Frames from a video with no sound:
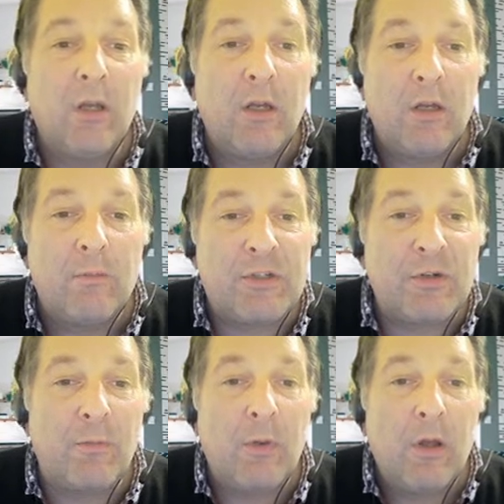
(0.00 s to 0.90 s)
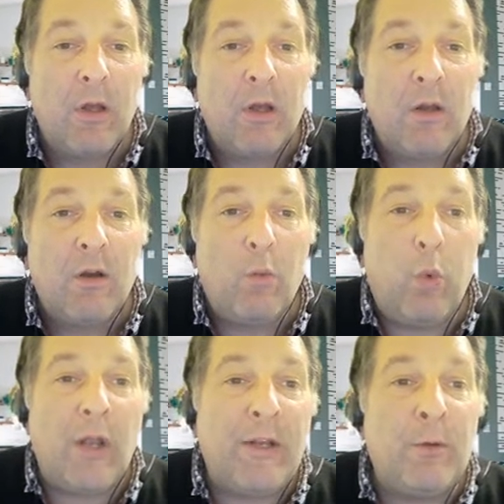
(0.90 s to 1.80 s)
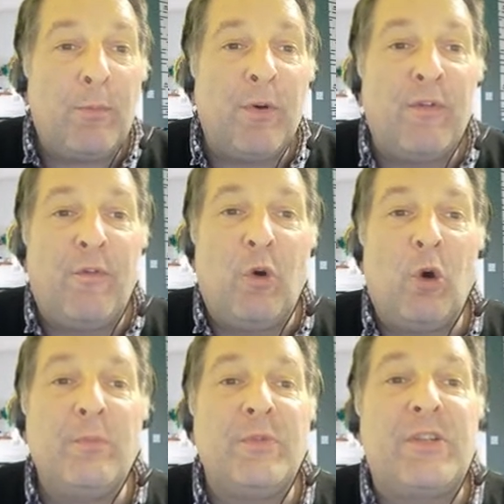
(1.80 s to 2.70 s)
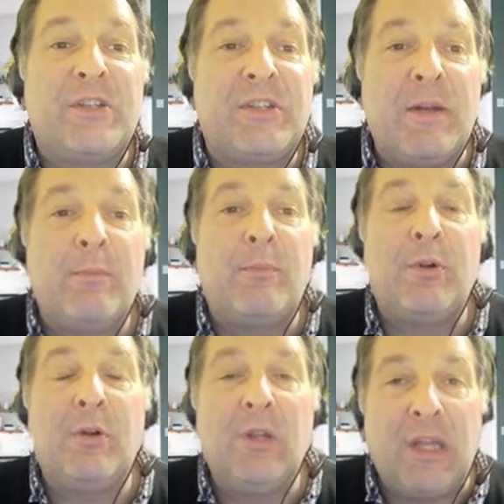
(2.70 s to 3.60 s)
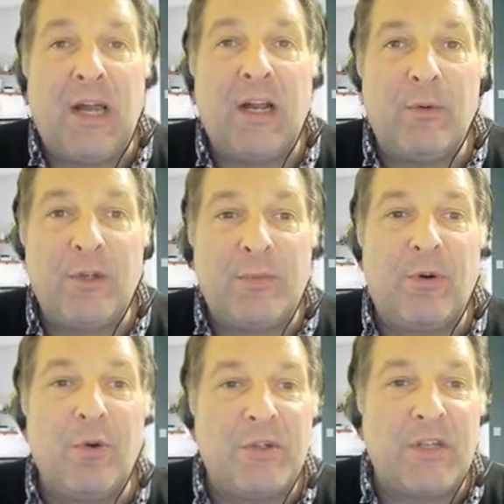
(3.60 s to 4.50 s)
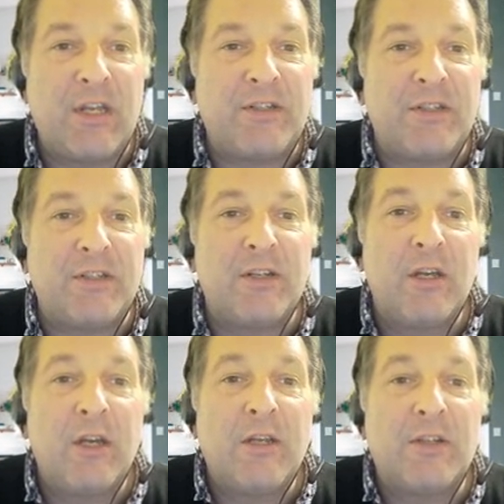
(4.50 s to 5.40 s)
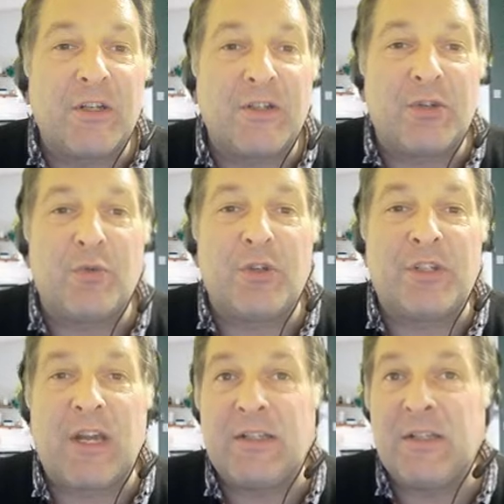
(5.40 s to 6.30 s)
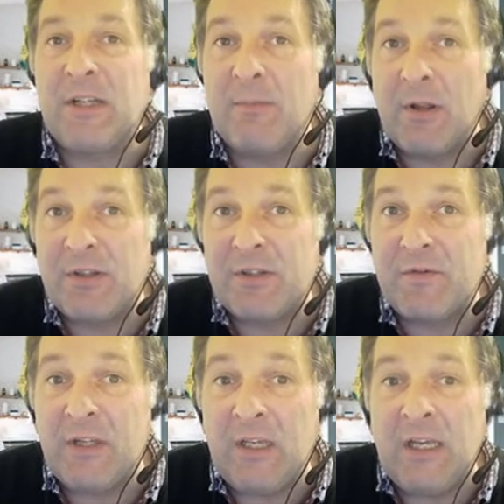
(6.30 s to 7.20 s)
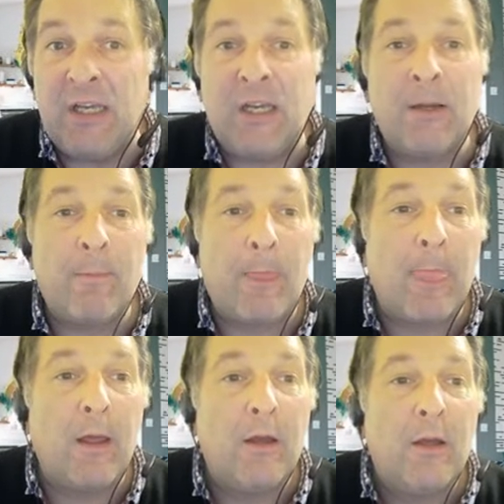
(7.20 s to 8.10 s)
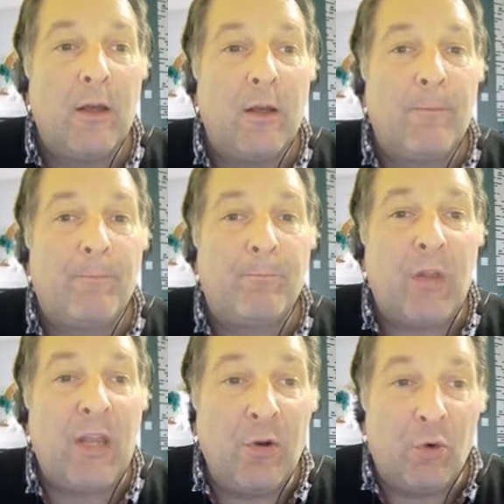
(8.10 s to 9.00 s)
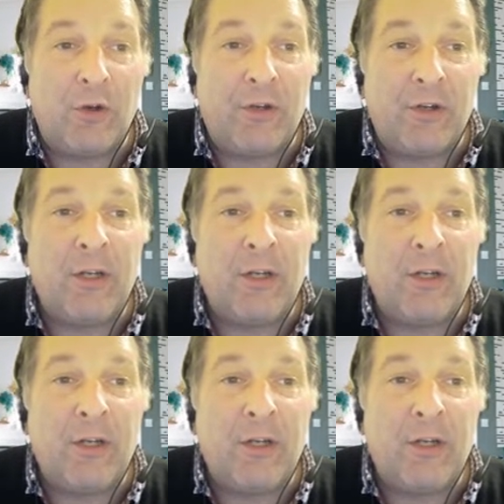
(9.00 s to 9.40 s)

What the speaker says: So, when you perform simple language processes such as reciting the months of the year in order,